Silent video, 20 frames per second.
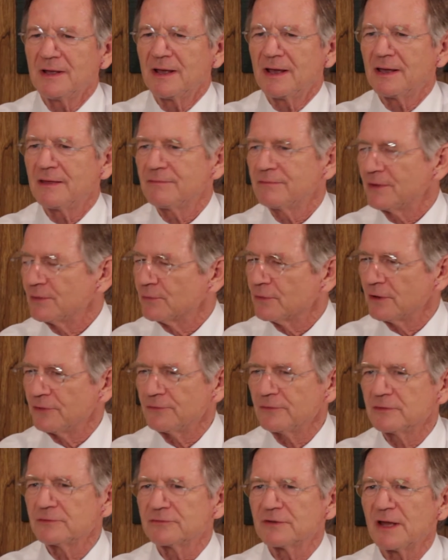And there were
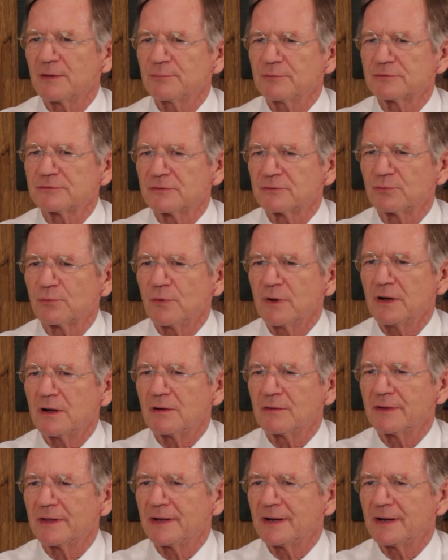other examples as well.